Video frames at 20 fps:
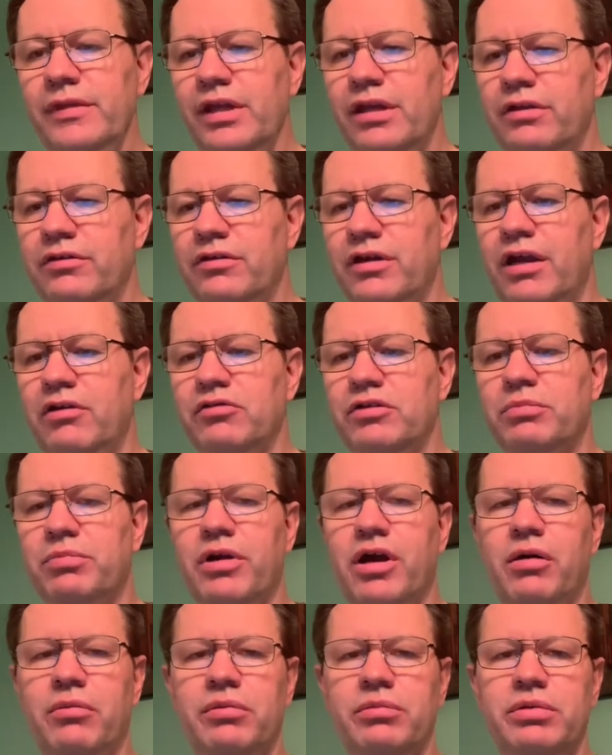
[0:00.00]
So that was
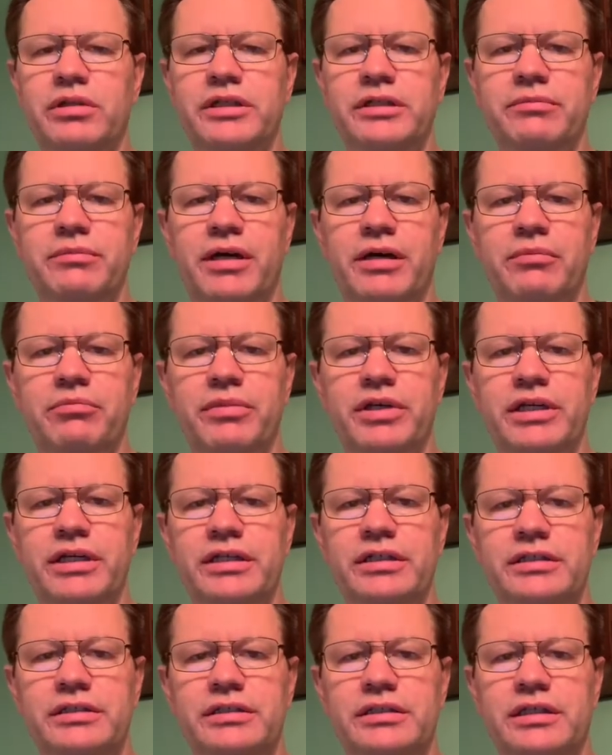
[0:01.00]
probably my
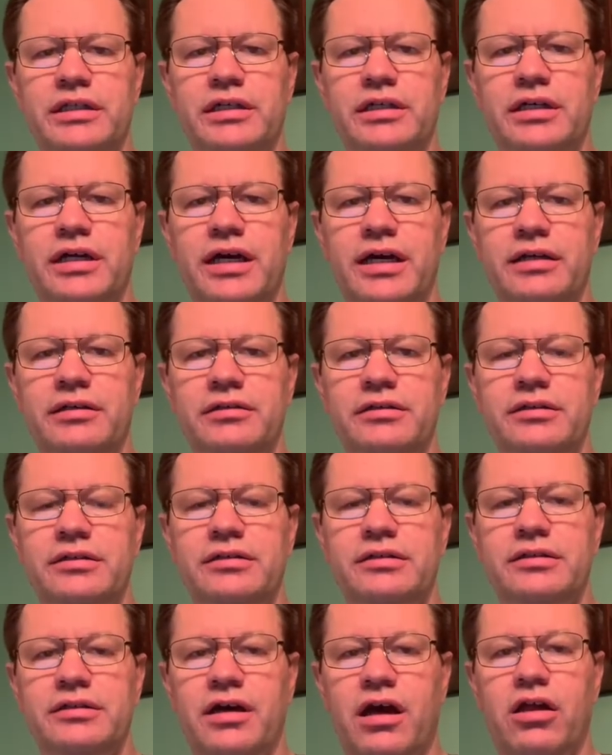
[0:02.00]
biggest
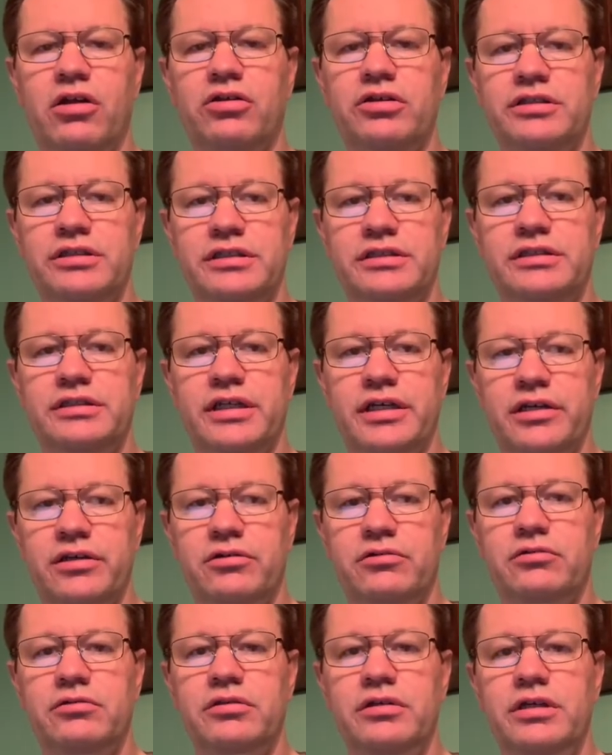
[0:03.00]
dollar
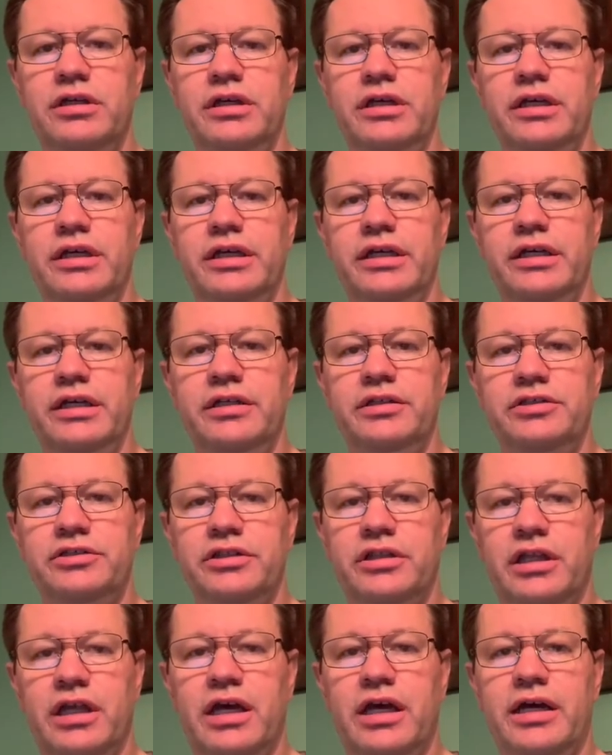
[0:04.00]
sale in
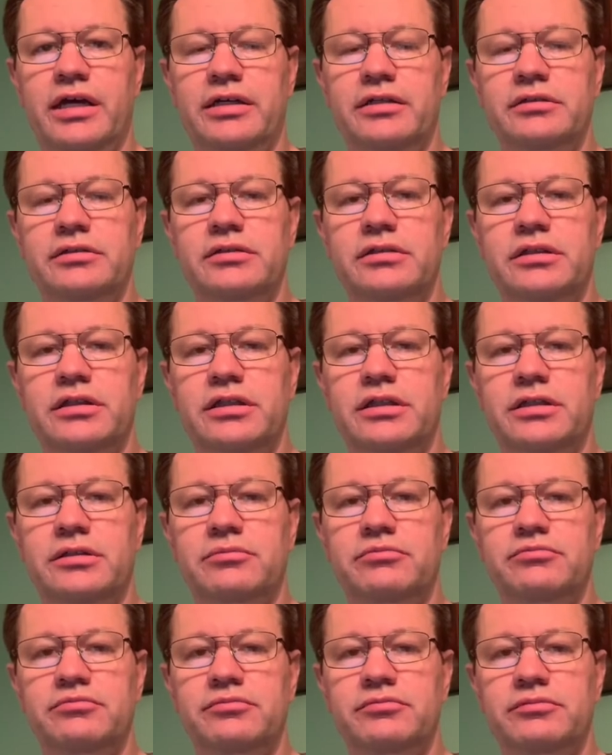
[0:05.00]
July.
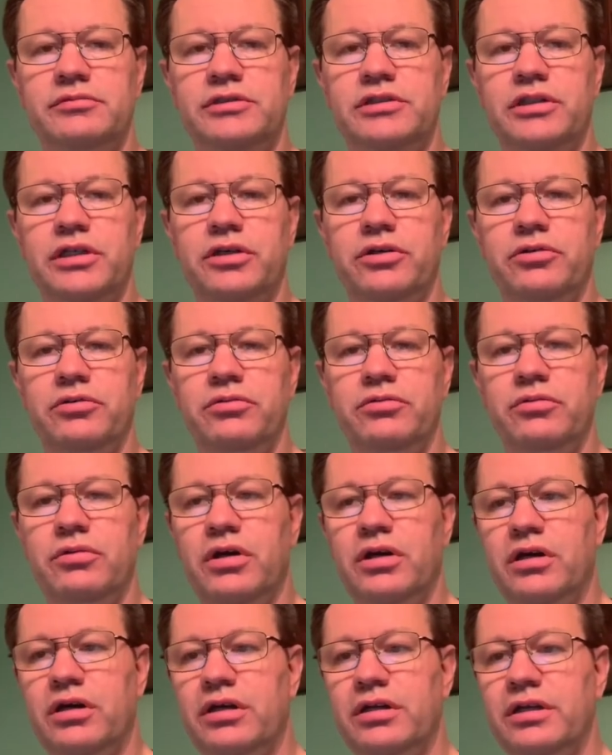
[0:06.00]
So
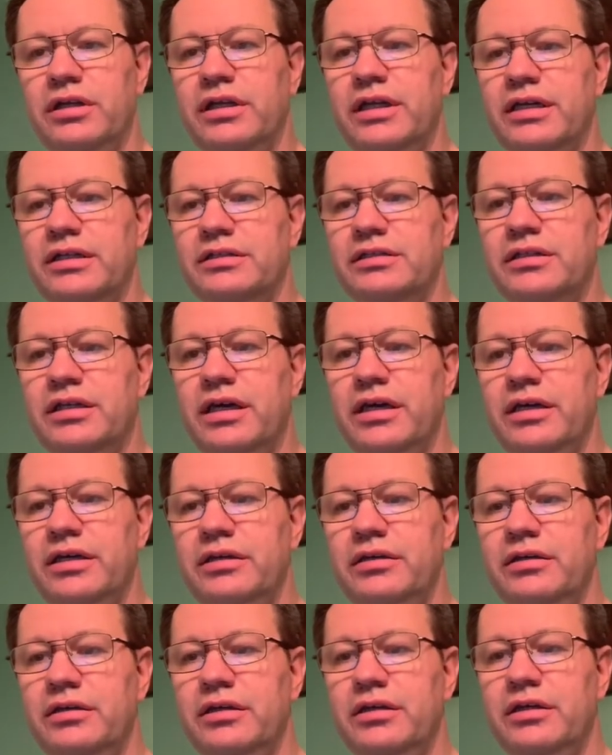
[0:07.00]
the next day,
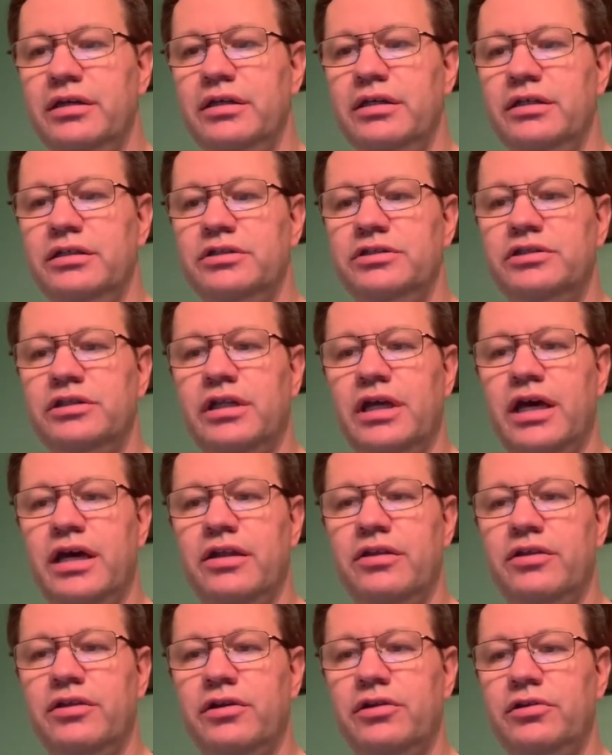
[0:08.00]
July
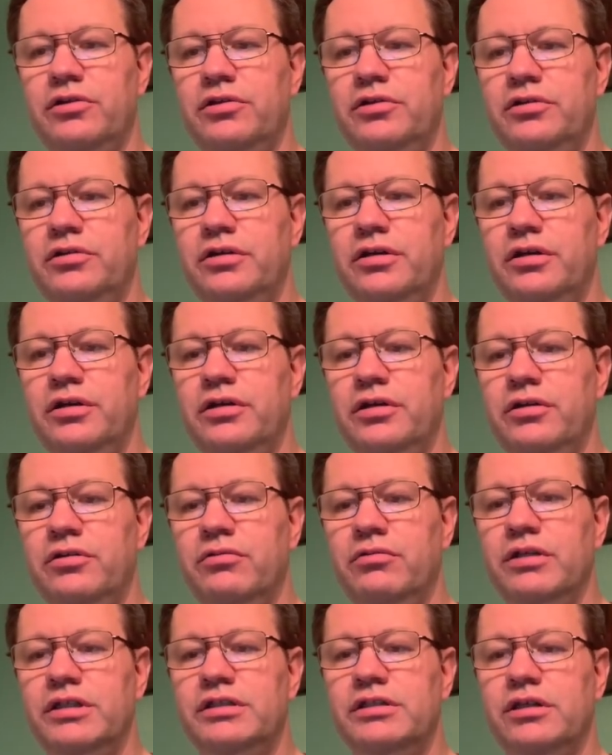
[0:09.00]
3rd,
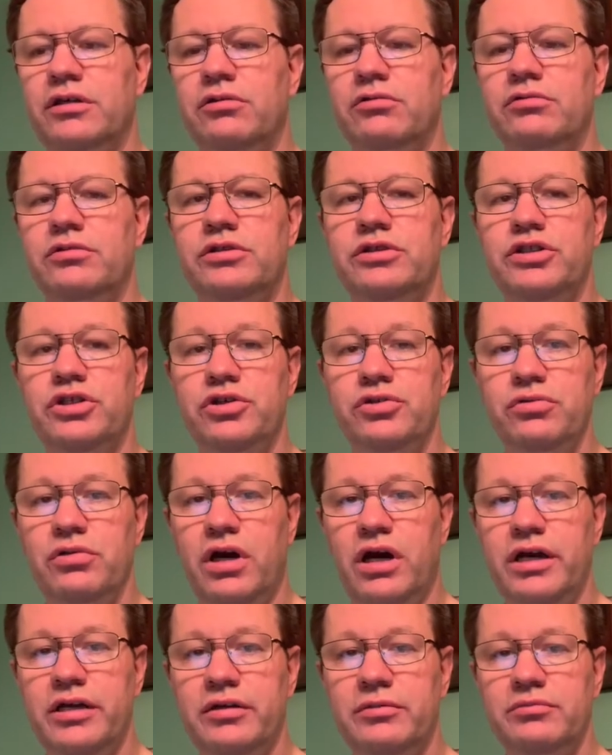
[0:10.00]
we sold two
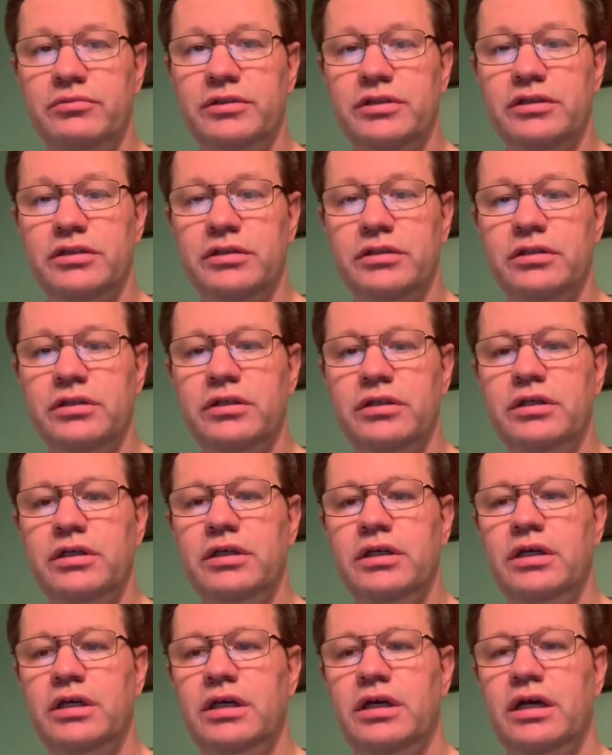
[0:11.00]
items.
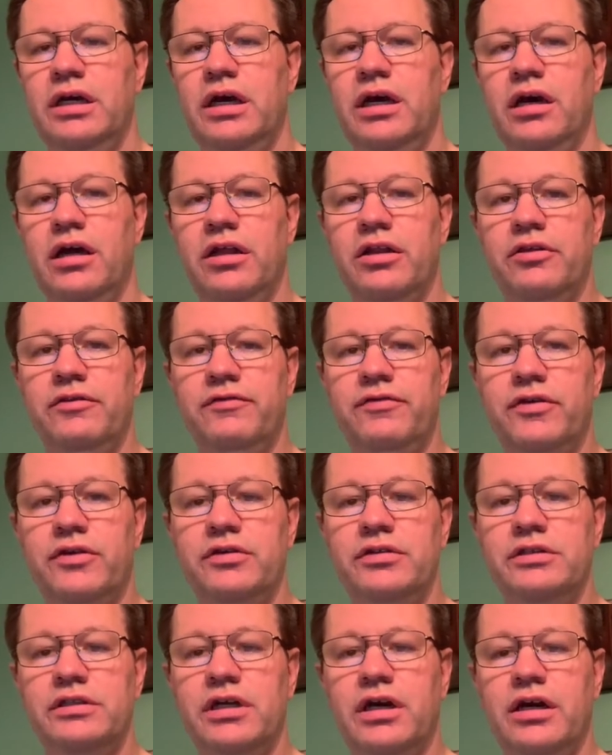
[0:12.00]
The
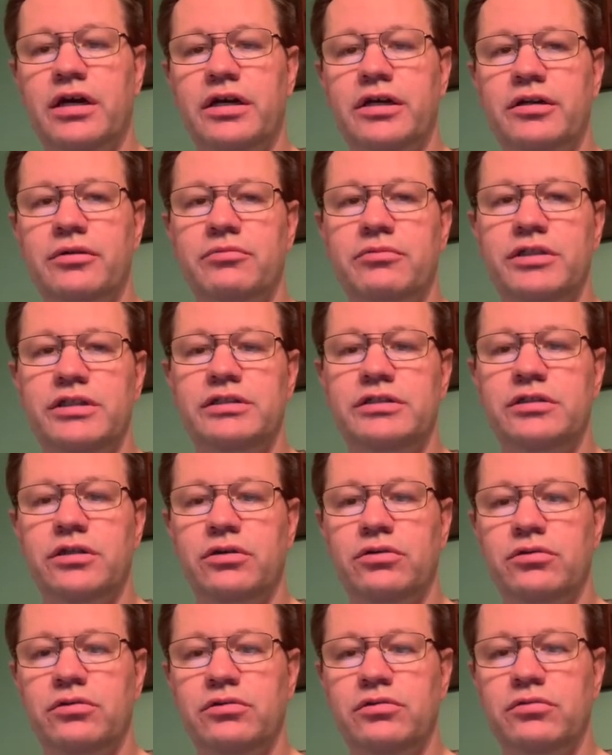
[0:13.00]
first item we
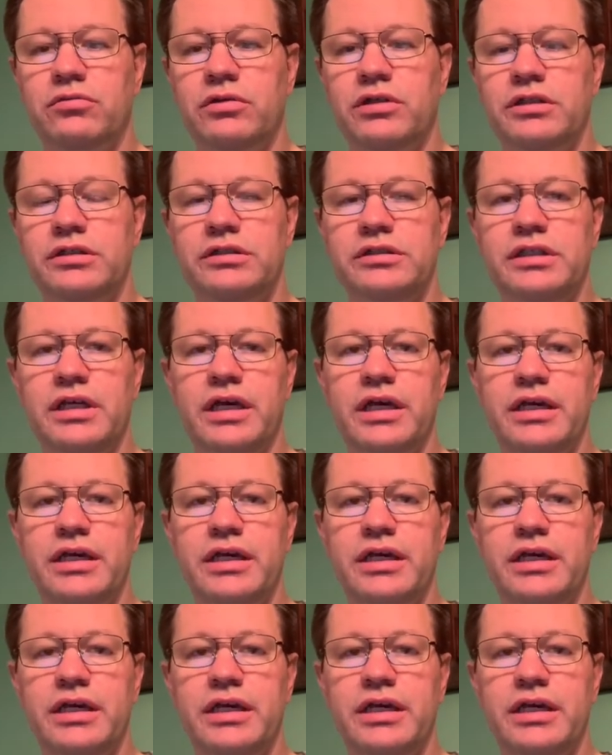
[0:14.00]
sold was a